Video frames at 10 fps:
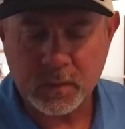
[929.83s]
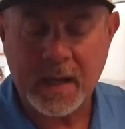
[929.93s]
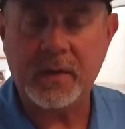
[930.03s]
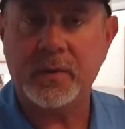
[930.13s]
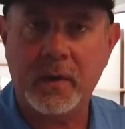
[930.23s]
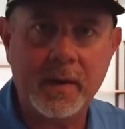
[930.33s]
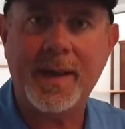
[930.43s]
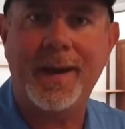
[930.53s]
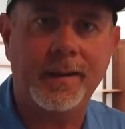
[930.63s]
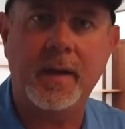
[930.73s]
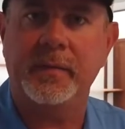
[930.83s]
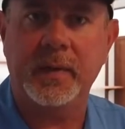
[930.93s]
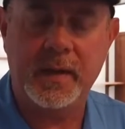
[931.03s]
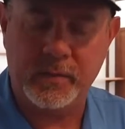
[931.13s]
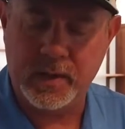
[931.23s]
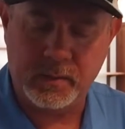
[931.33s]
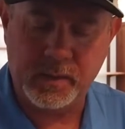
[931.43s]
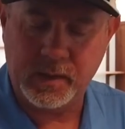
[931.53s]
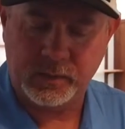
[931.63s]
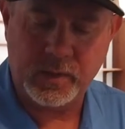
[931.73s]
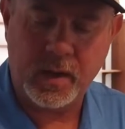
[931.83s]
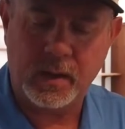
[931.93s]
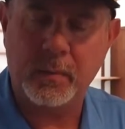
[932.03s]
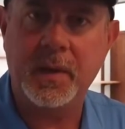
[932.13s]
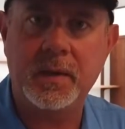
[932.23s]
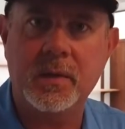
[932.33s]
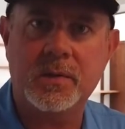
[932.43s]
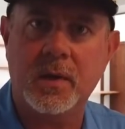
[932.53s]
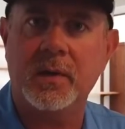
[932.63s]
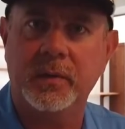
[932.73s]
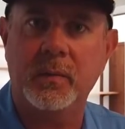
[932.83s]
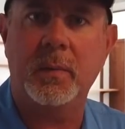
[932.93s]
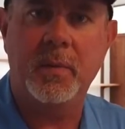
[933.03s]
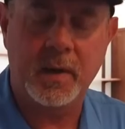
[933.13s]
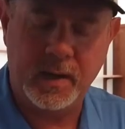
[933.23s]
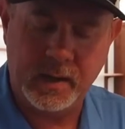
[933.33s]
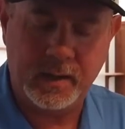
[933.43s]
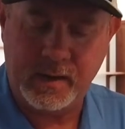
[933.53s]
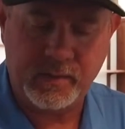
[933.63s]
Now it's already got a lot of flavor in it because of the jalapeno sauce that we put in it.